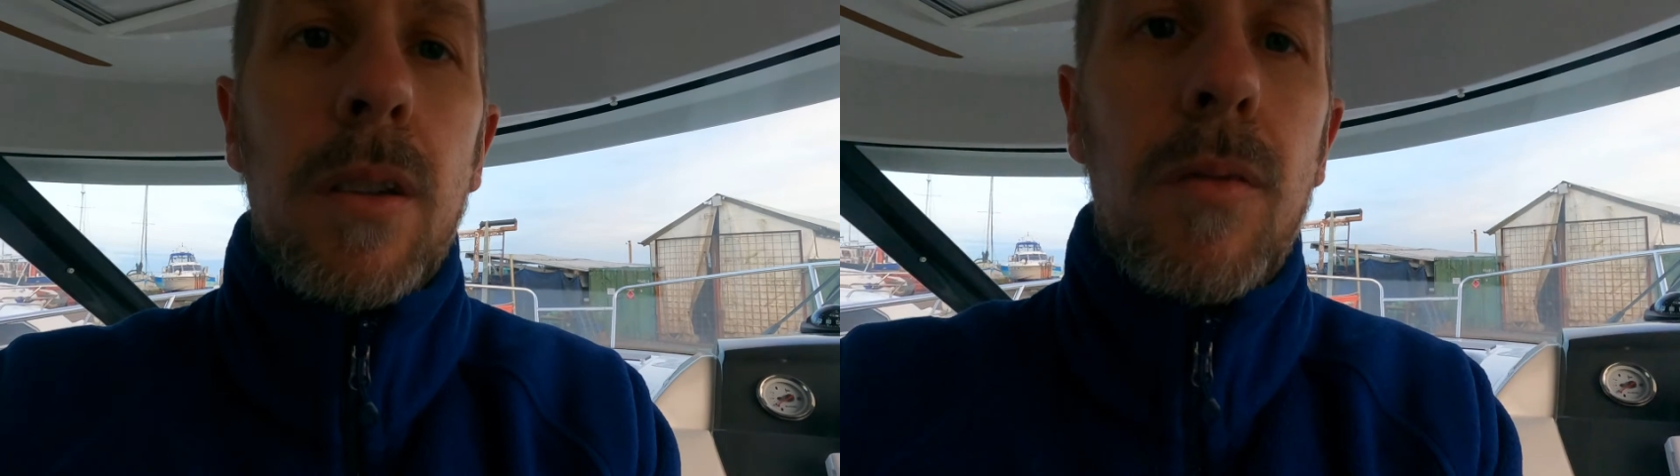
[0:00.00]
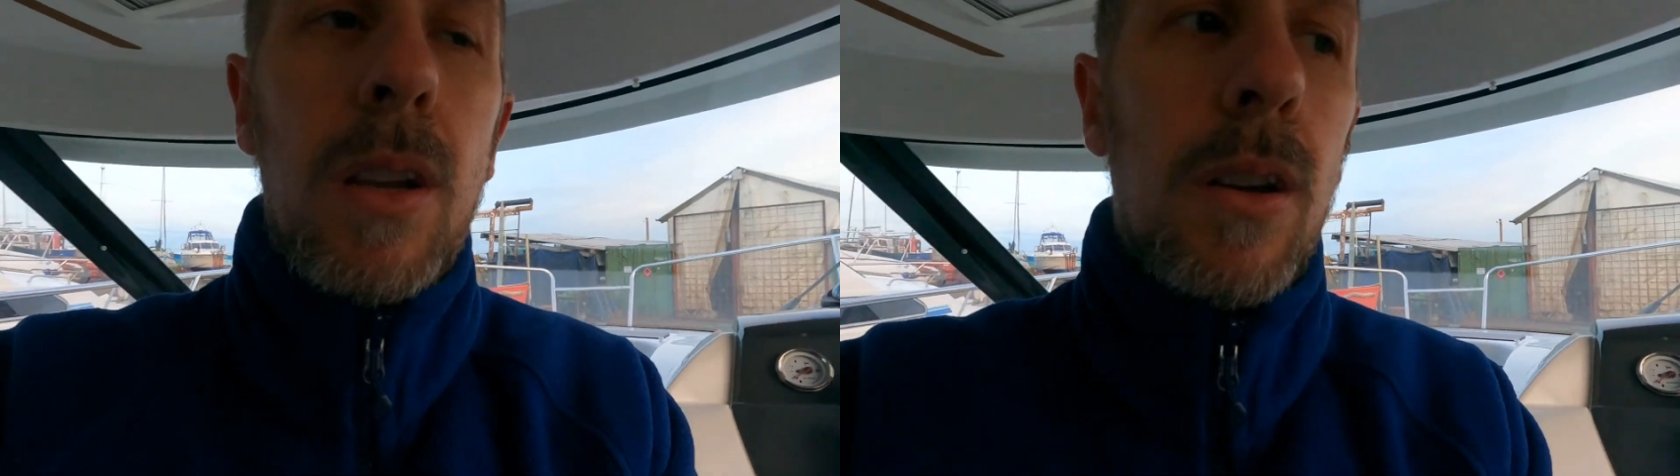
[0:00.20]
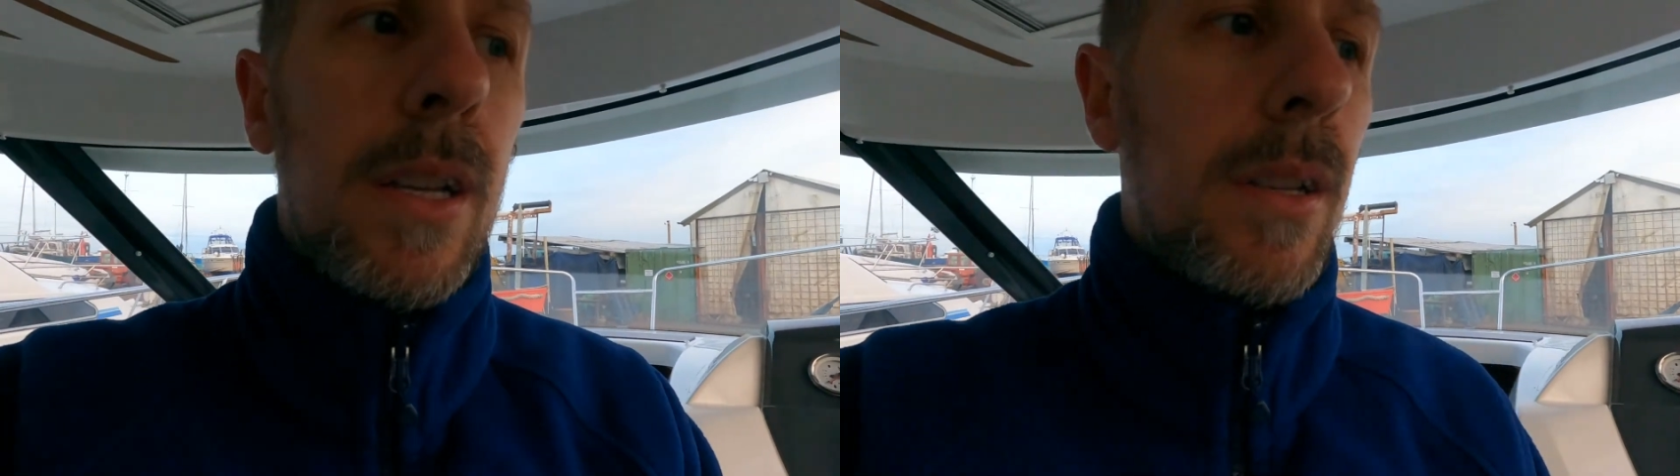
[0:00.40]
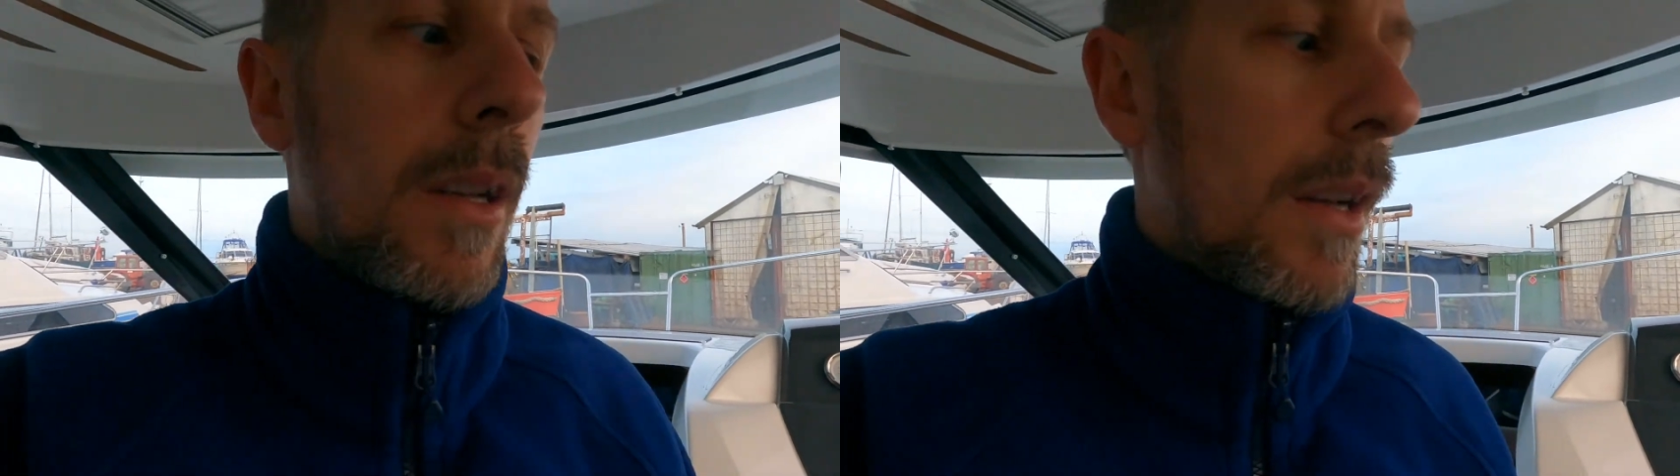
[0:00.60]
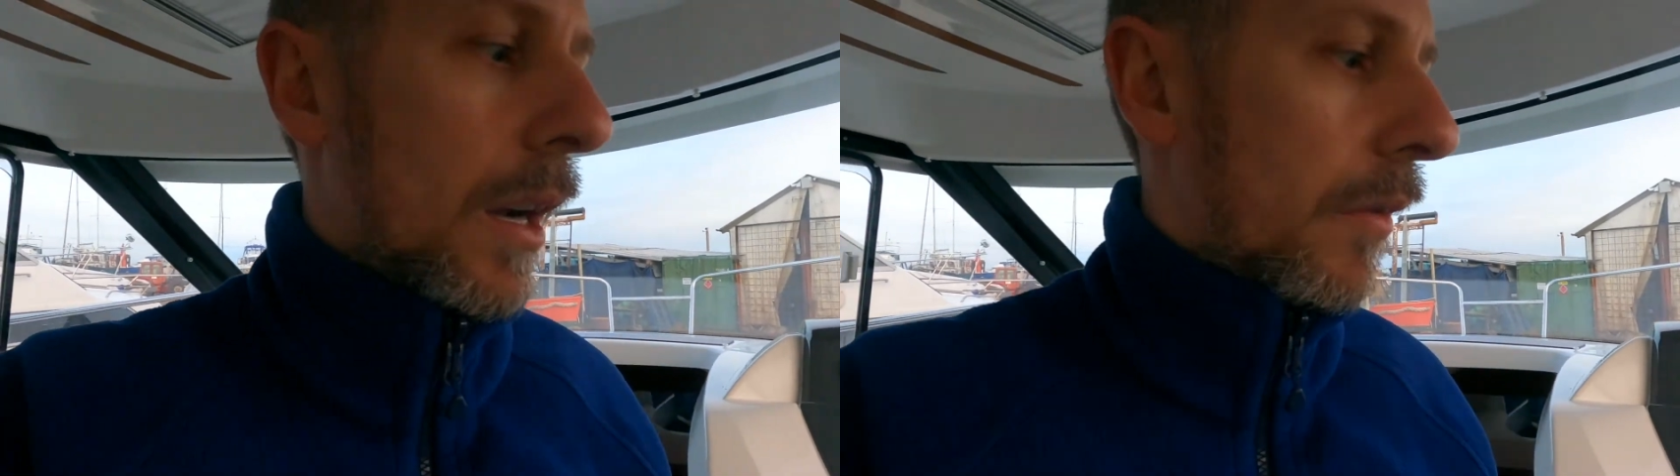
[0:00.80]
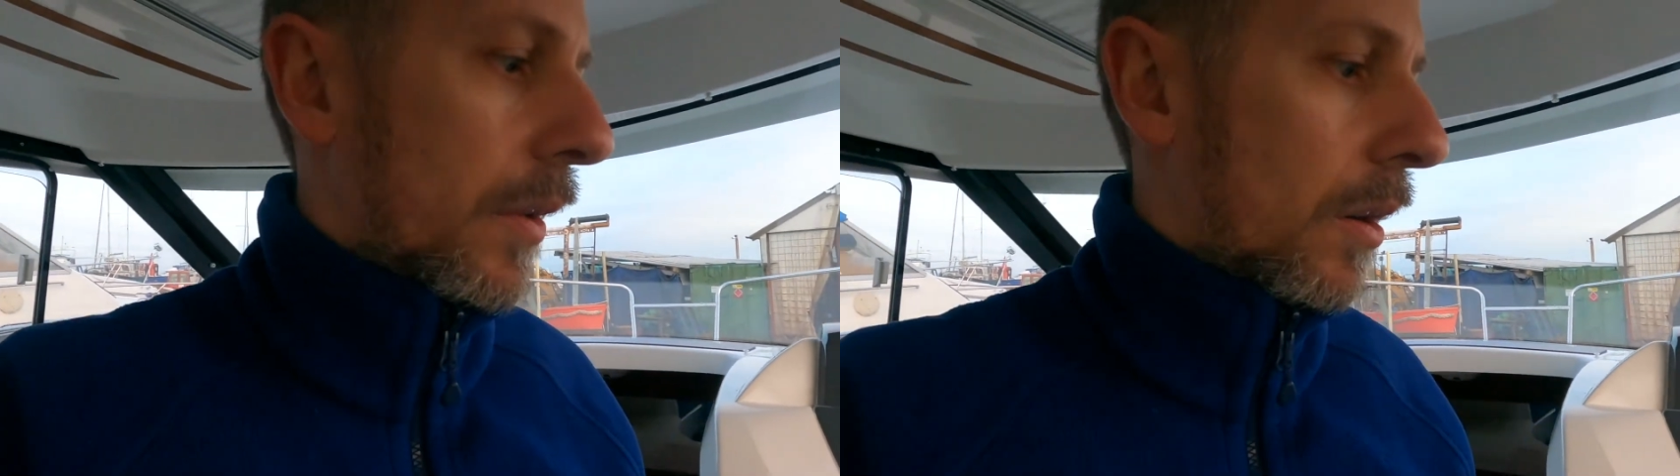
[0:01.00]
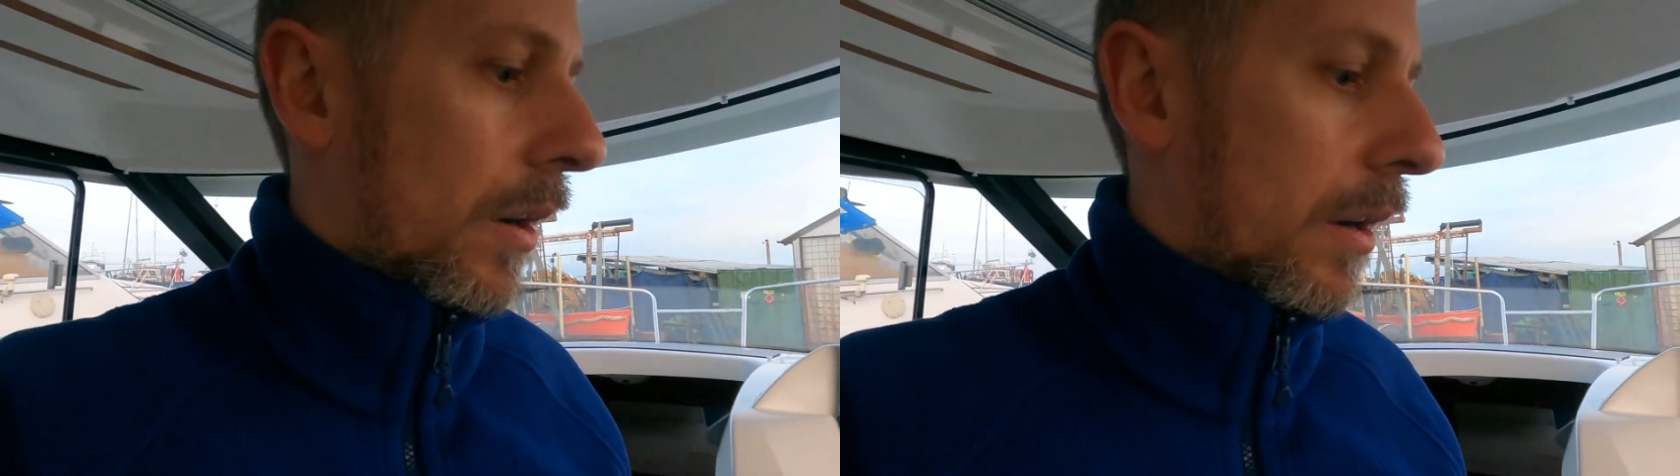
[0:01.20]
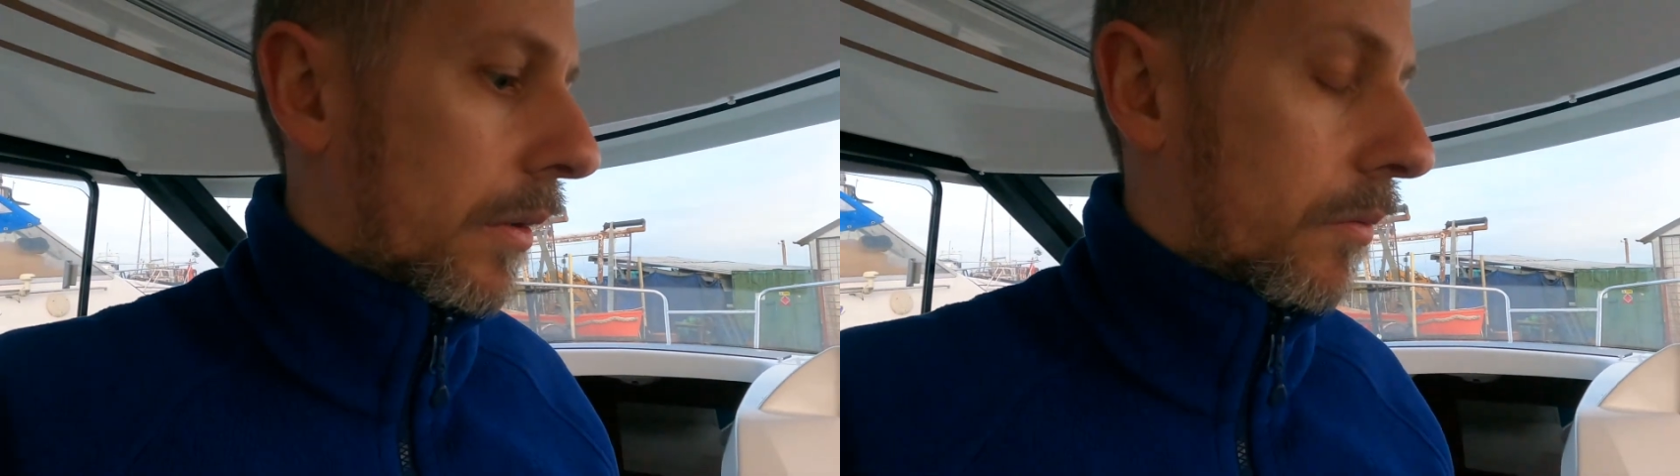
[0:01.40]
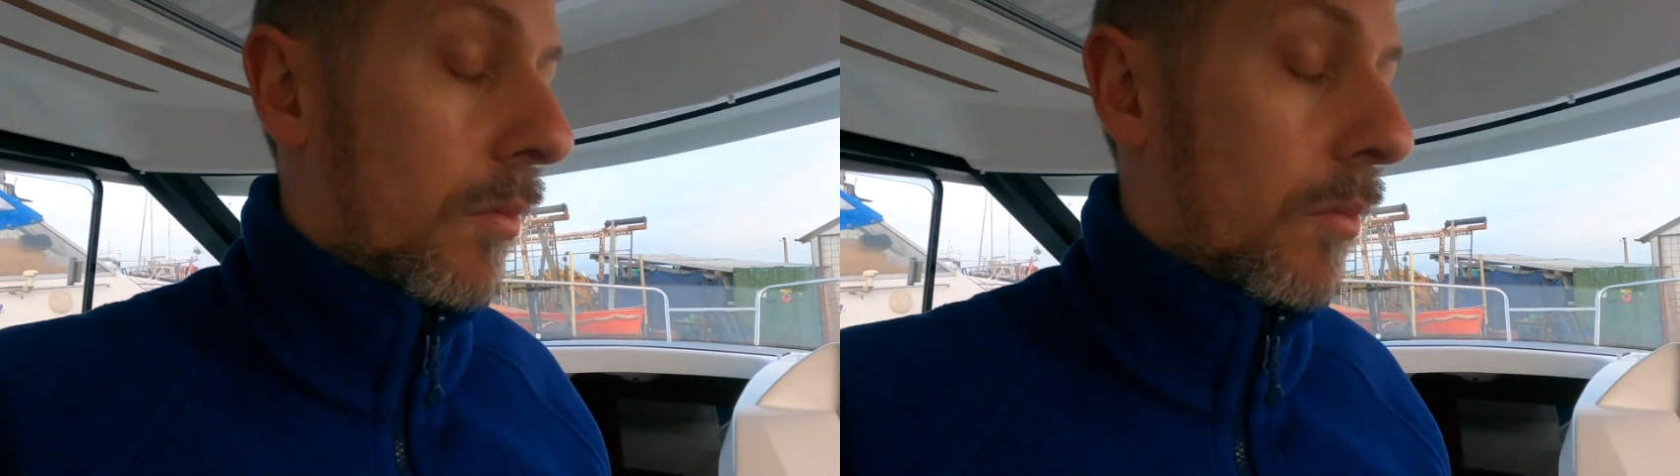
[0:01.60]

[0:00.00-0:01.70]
I realized overnight